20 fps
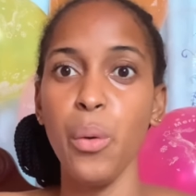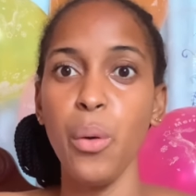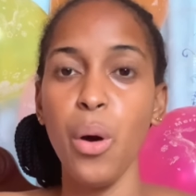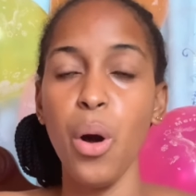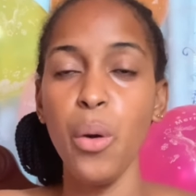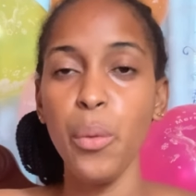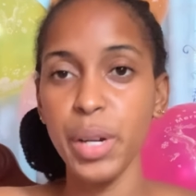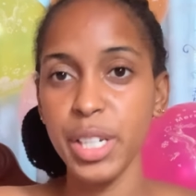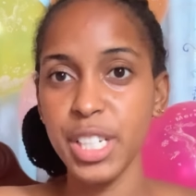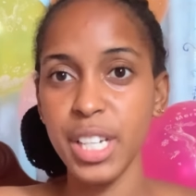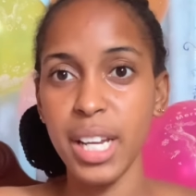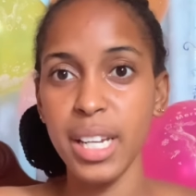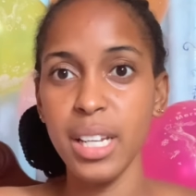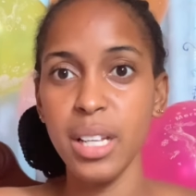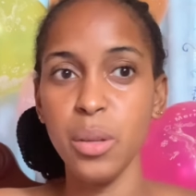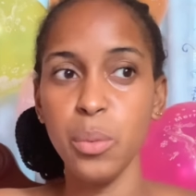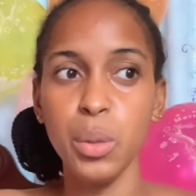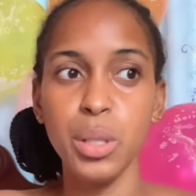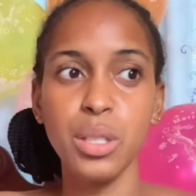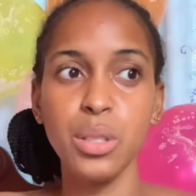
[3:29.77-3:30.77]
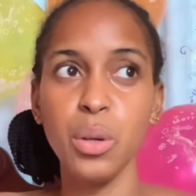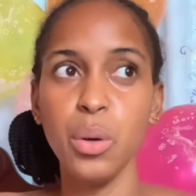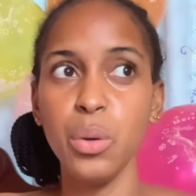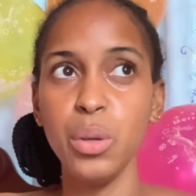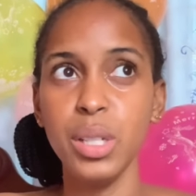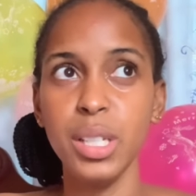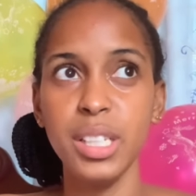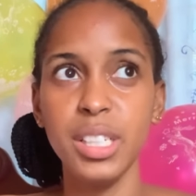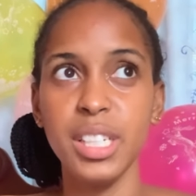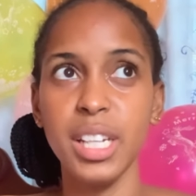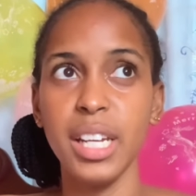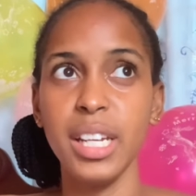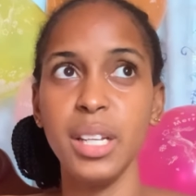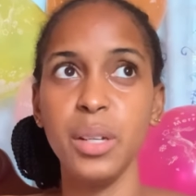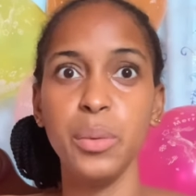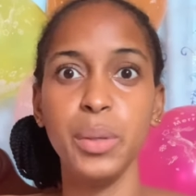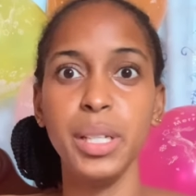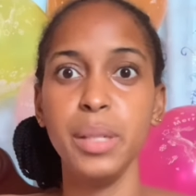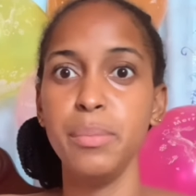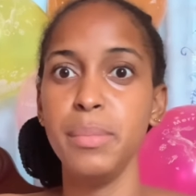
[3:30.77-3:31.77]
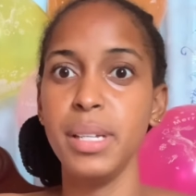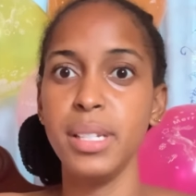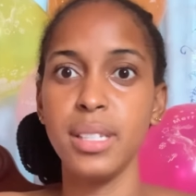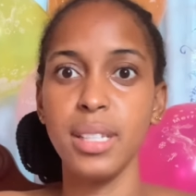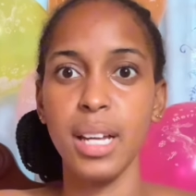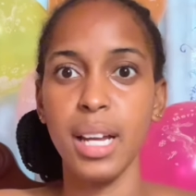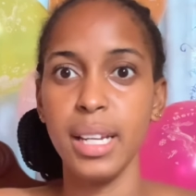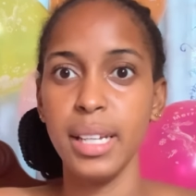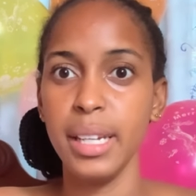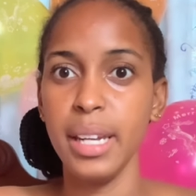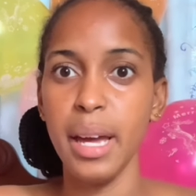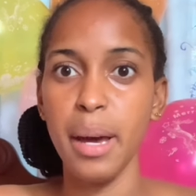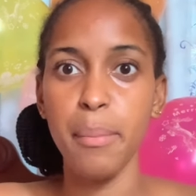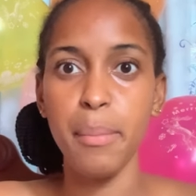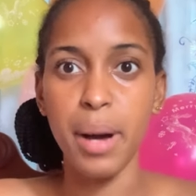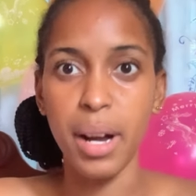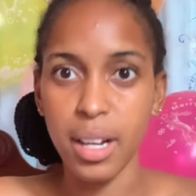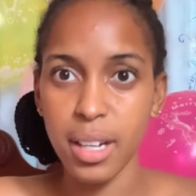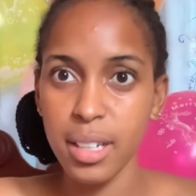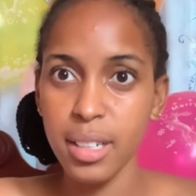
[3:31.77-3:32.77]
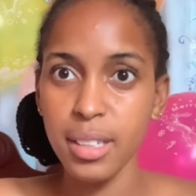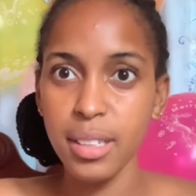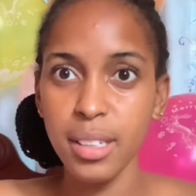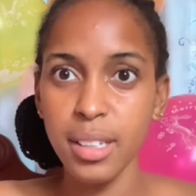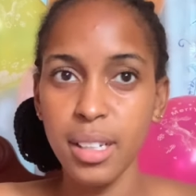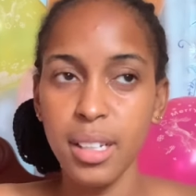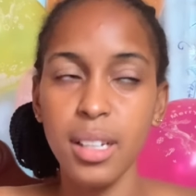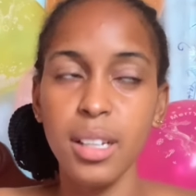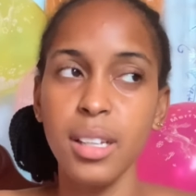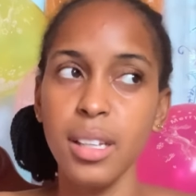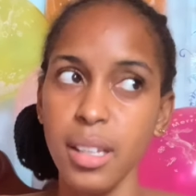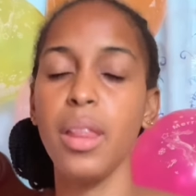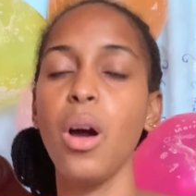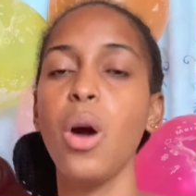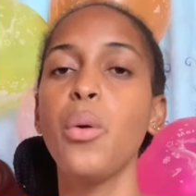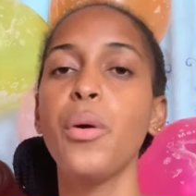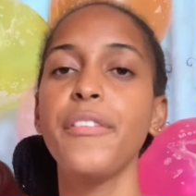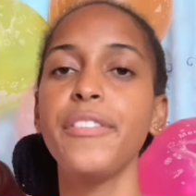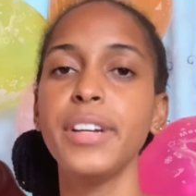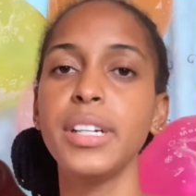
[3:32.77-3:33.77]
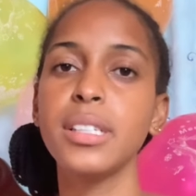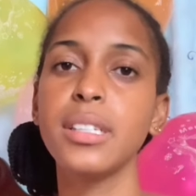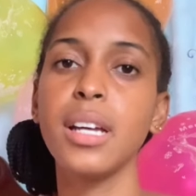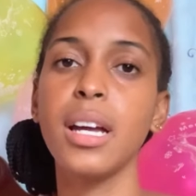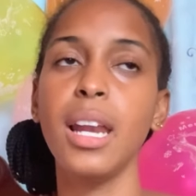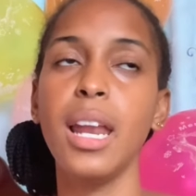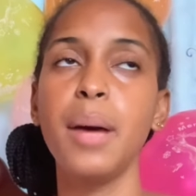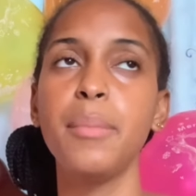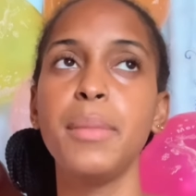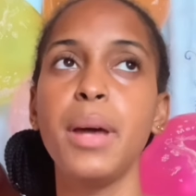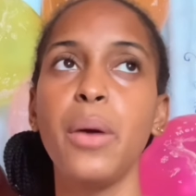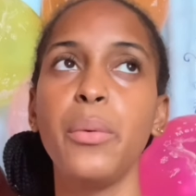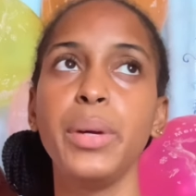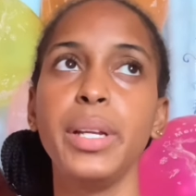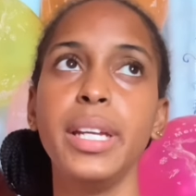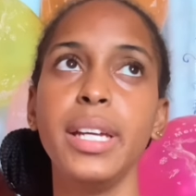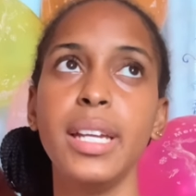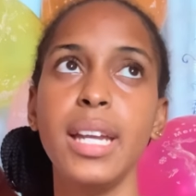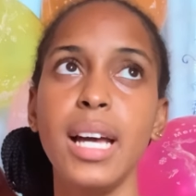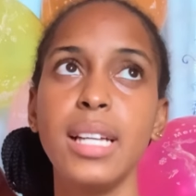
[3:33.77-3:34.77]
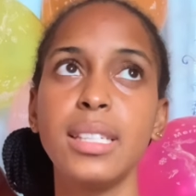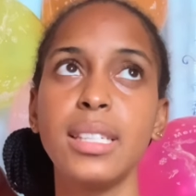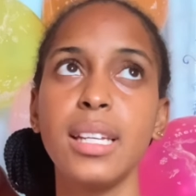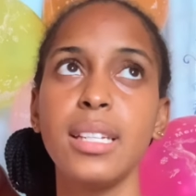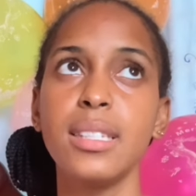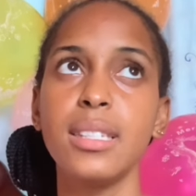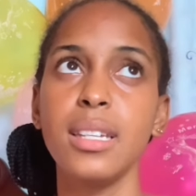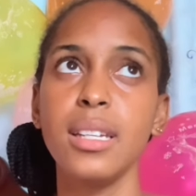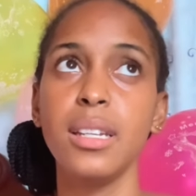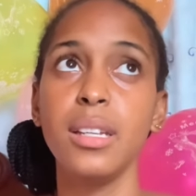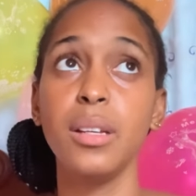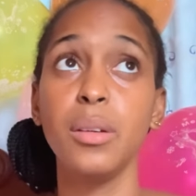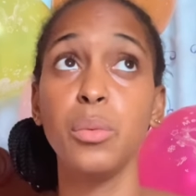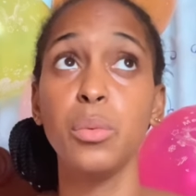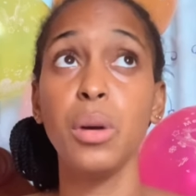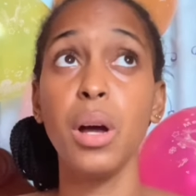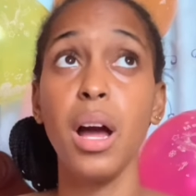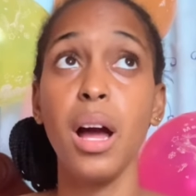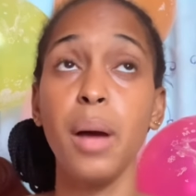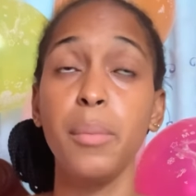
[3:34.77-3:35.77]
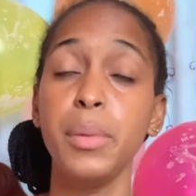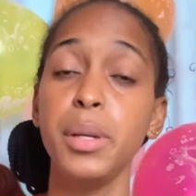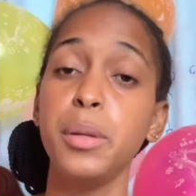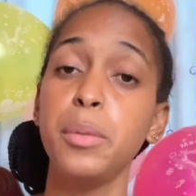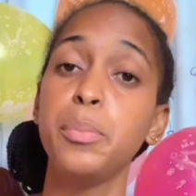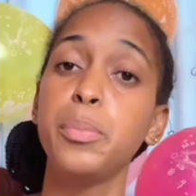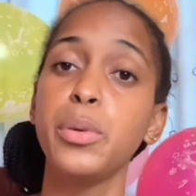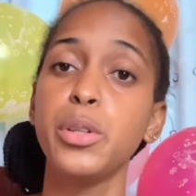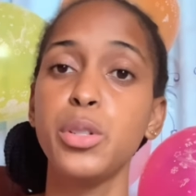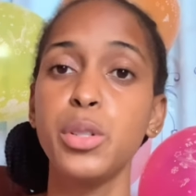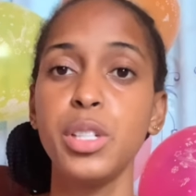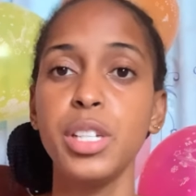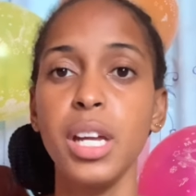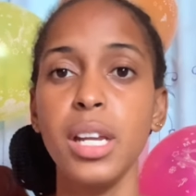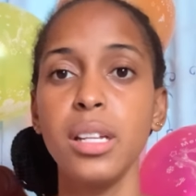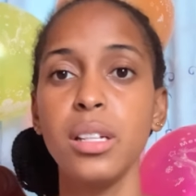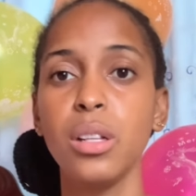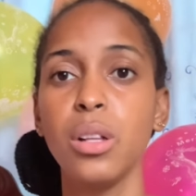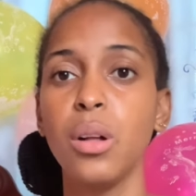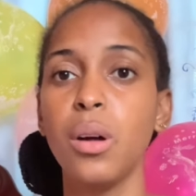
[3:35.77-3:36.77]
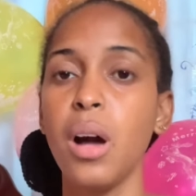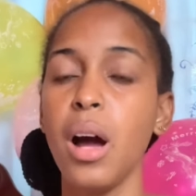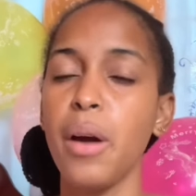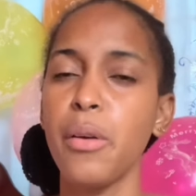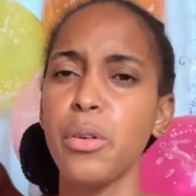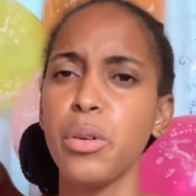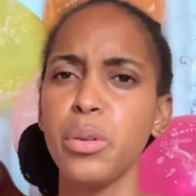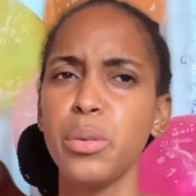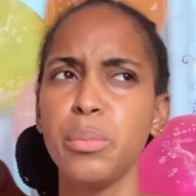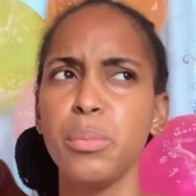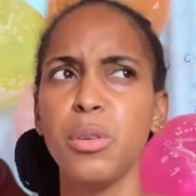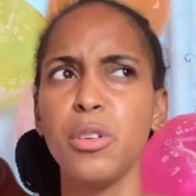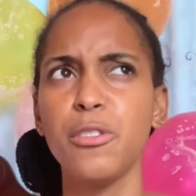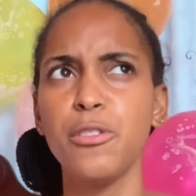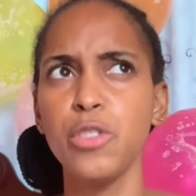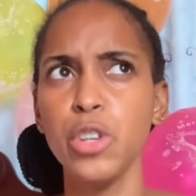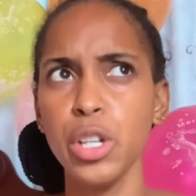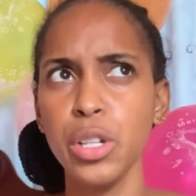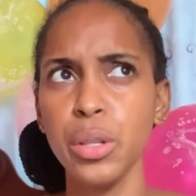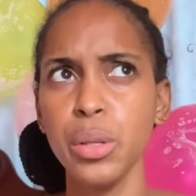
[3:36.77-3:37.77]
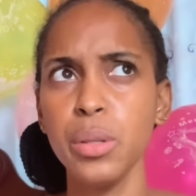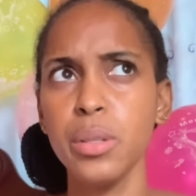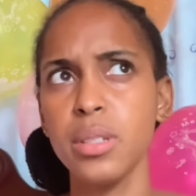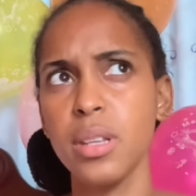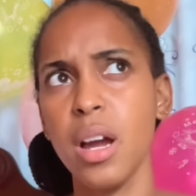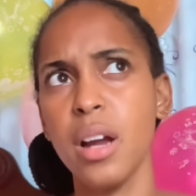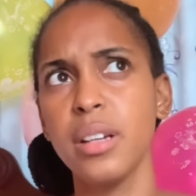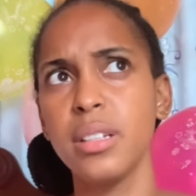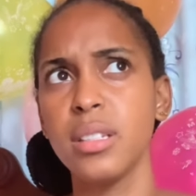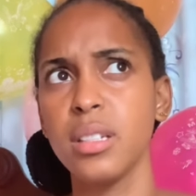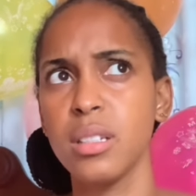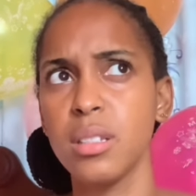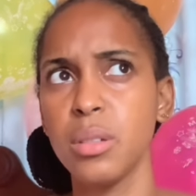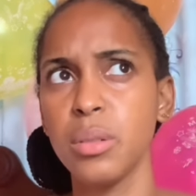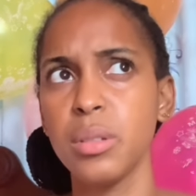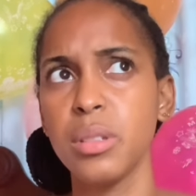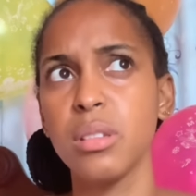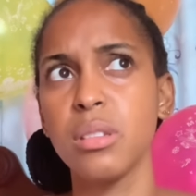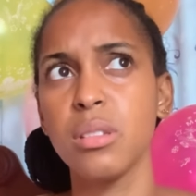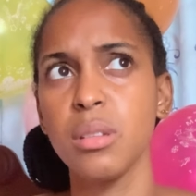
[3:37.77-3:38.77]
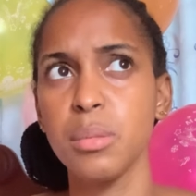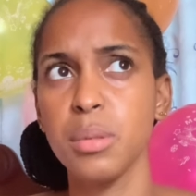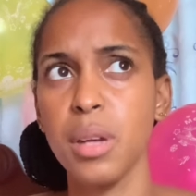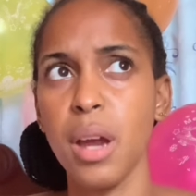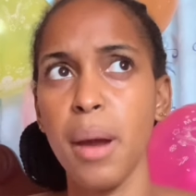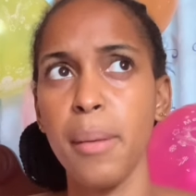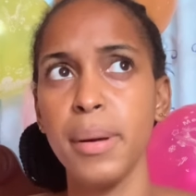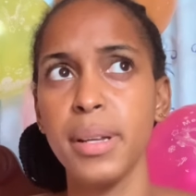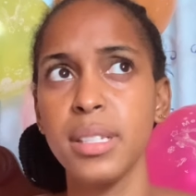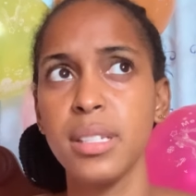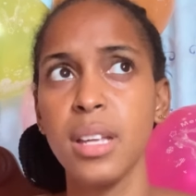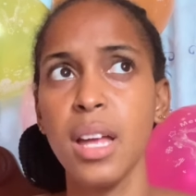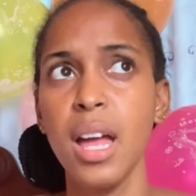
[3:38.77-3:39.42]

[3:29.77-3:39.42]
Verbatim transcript: our channel was the only channel with basically their back our first collab that we did as i said um it pushed the channel go around about 4,000 or 6,000 subscribers